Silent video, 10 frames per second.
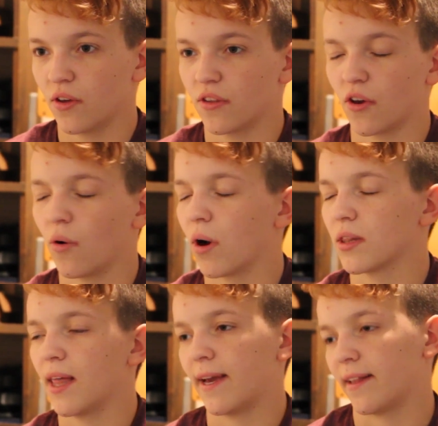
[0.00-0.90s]
So our
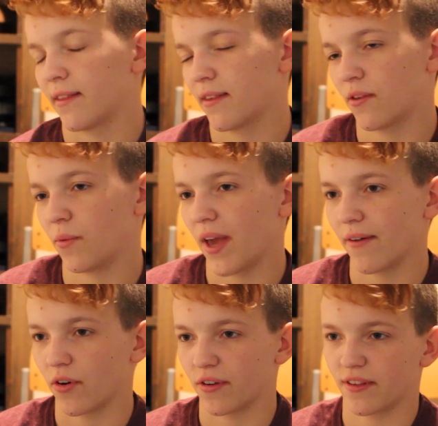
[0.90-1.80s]
lights, we
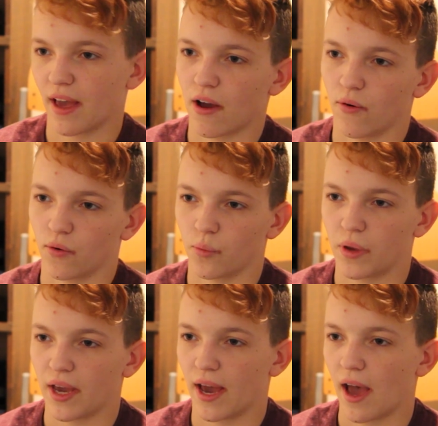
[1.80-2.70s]
have our sound,
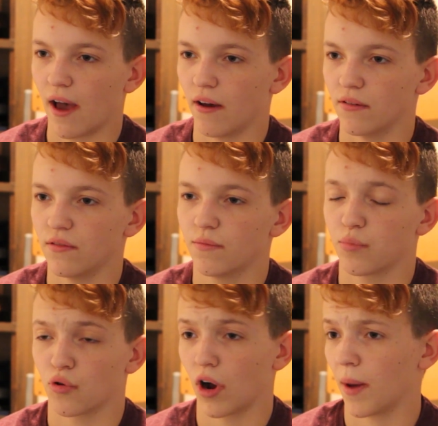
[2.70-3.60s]
we have
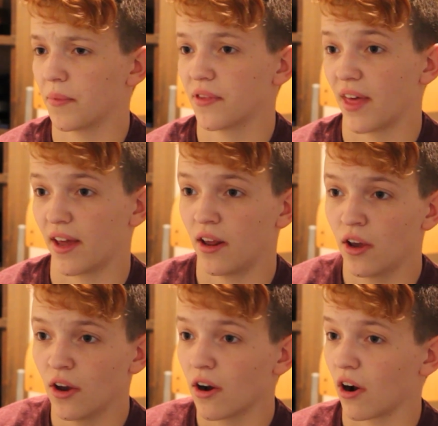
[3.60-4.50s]
props that
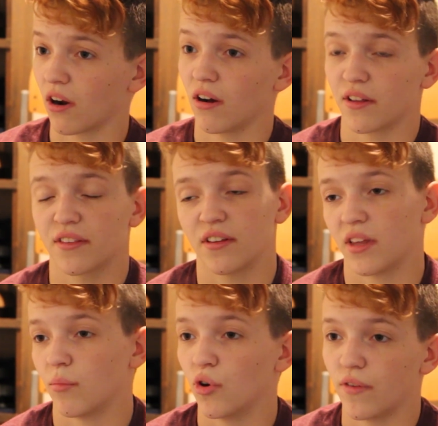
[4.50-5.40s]
are
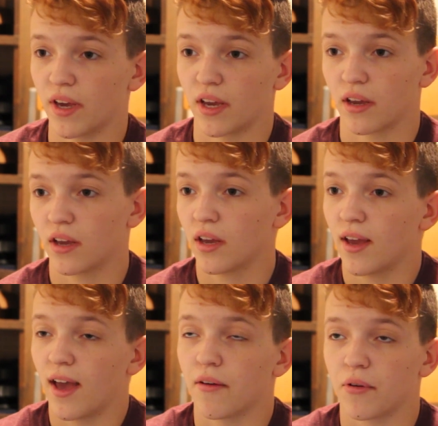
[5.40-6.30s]
constantly moving.
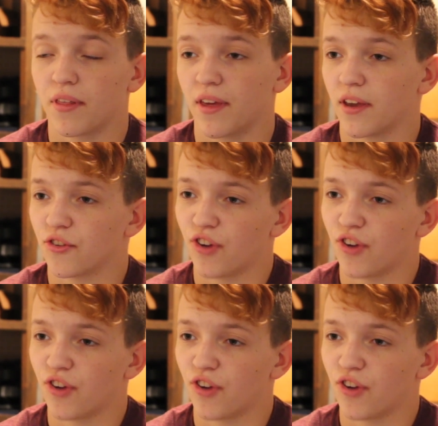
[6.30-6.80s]
Everything is